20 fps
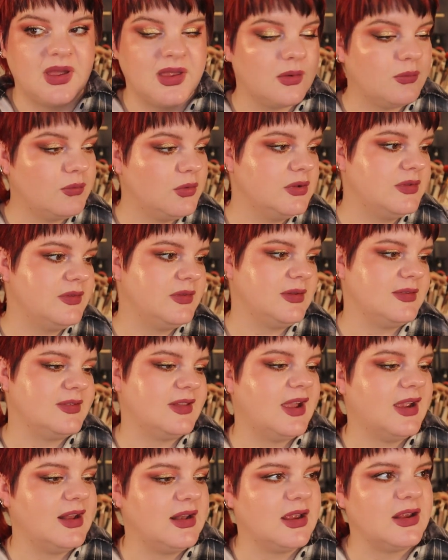I enrolled this
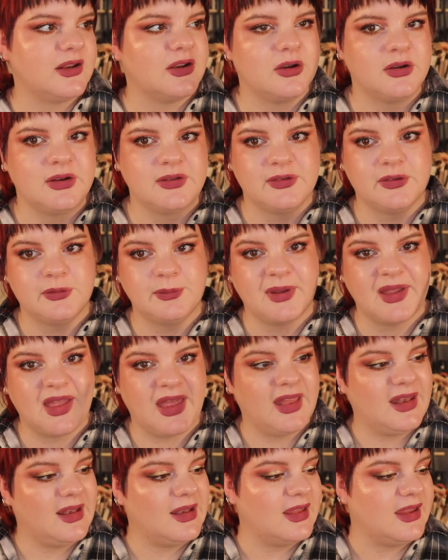eyeliner. This is by
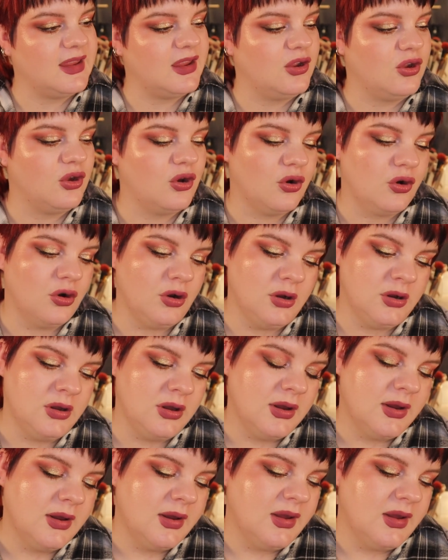LA Girl.